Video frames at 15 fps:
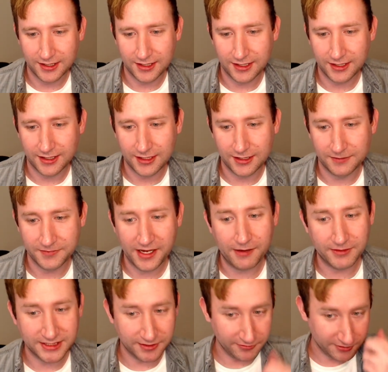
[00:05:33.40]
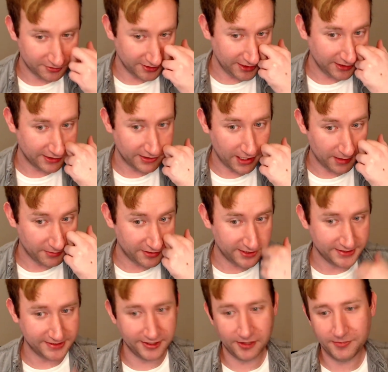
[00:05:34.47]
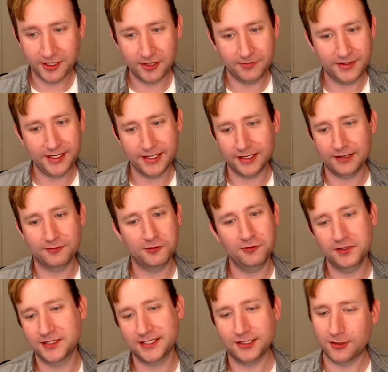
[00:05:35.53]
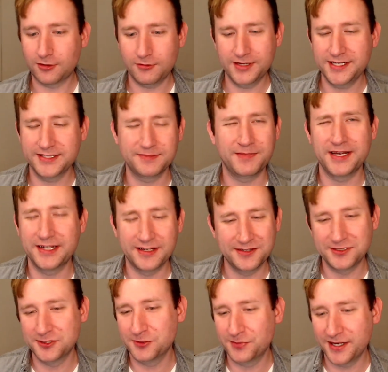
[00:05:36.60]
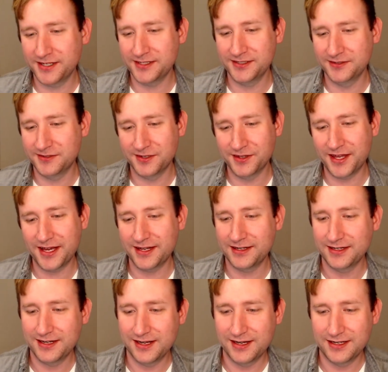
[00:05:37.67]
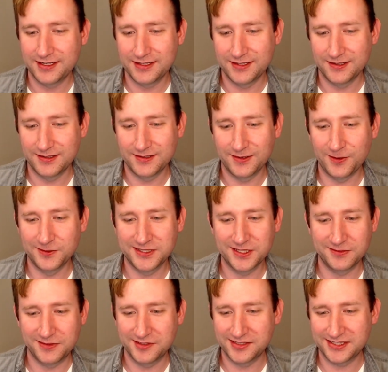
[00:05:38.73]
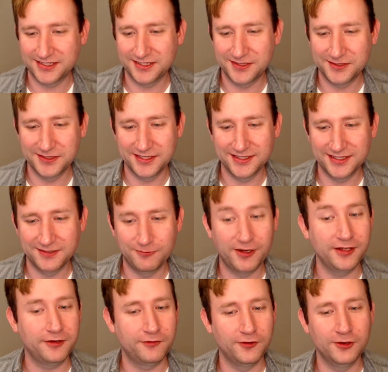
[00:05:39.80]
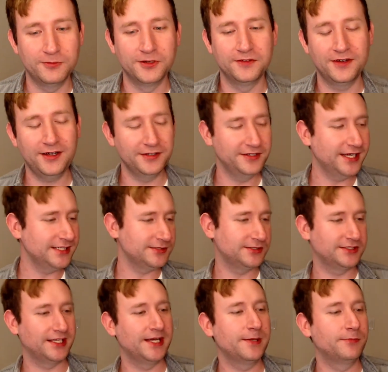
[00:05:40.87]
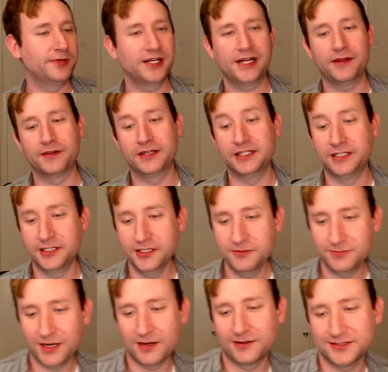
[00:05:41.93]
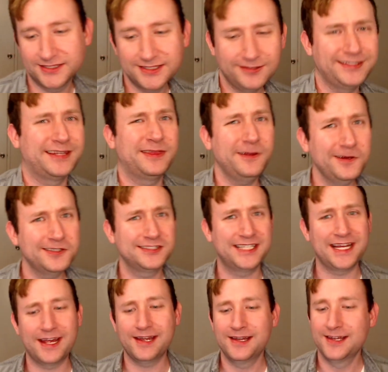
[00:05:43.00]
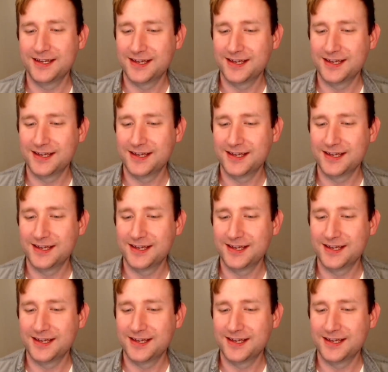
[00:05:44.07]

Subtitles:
Yeah, what's everyone drinking on? Knob Creek Single Barrel Pick? Of course, it's always my go-to, Brandon. You know that? Old Town Road is so good. Weller Full Proof. Oh, you guys are just like bringing out the good bottles. It's only Thursday.